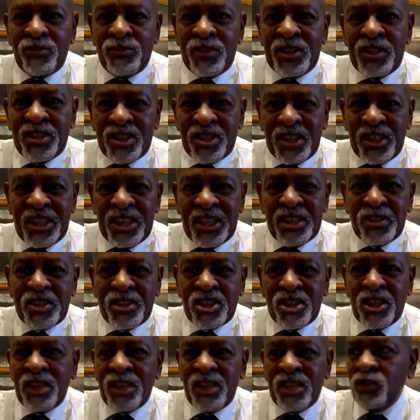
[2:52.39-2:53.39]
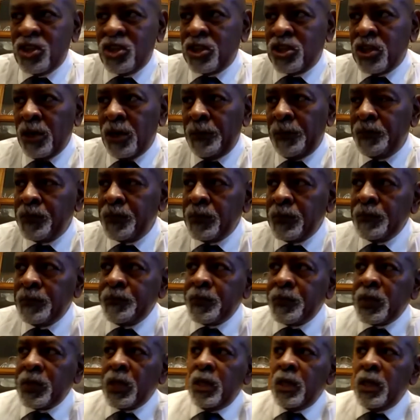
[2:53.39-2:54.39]
in the city of Wichita.
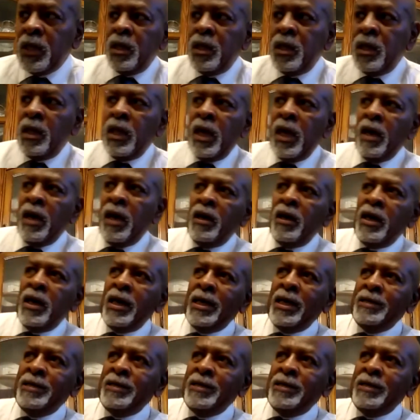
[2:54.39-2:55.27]
Now,